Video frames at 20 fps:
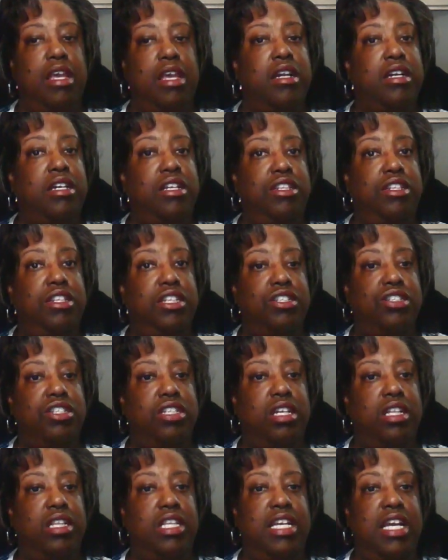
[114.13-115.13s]

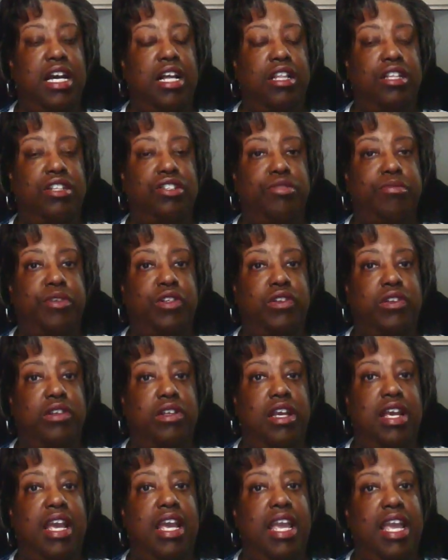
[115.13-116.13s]
conditionally eligible,
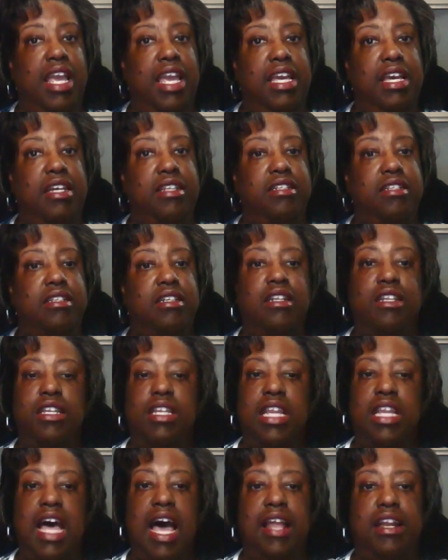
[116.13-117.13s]
and
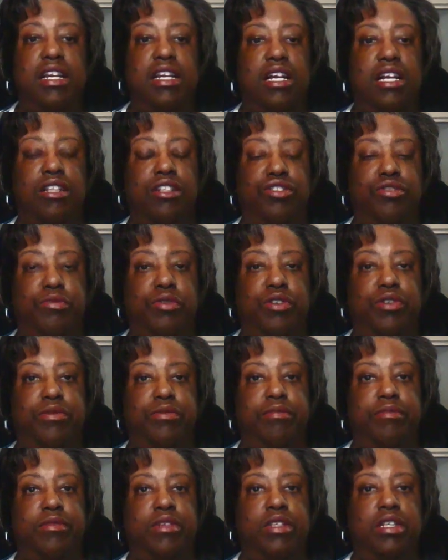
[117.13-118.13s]
not eligible.
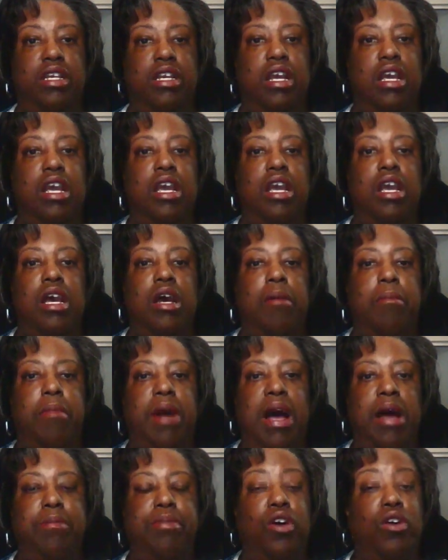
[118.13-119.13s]

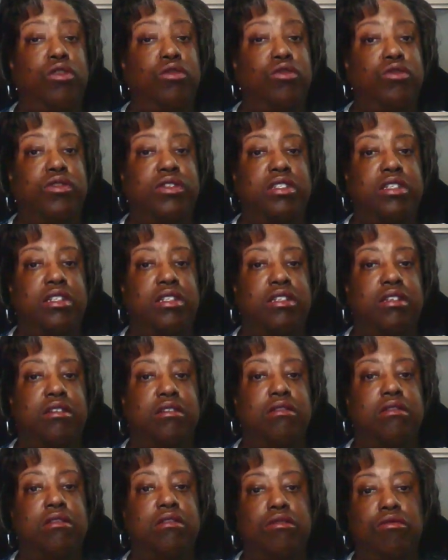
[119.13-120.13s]
My post,
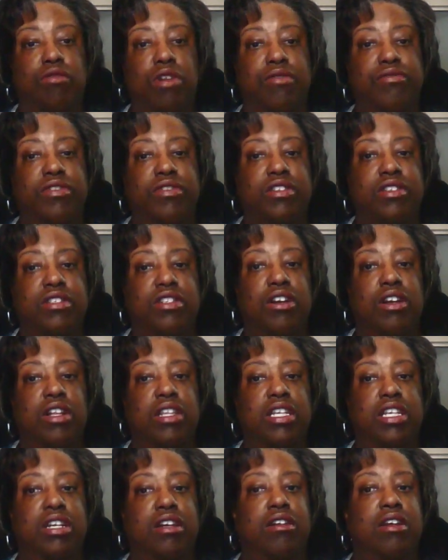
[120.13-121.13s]
referenced
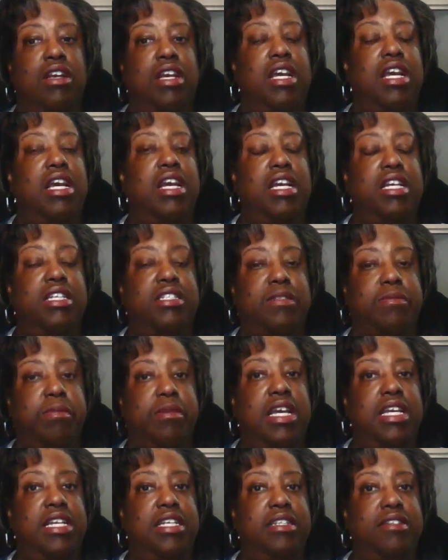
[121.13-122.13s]
earlier,
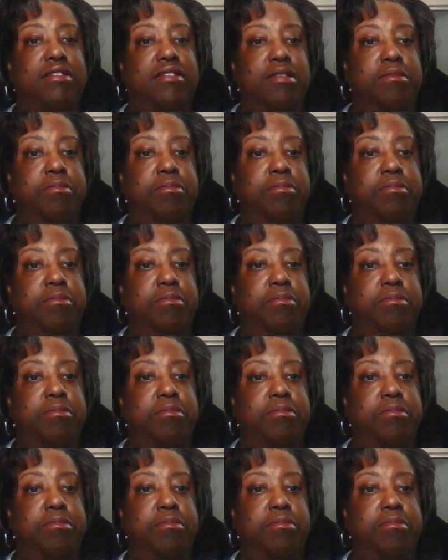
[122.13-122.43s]
explains the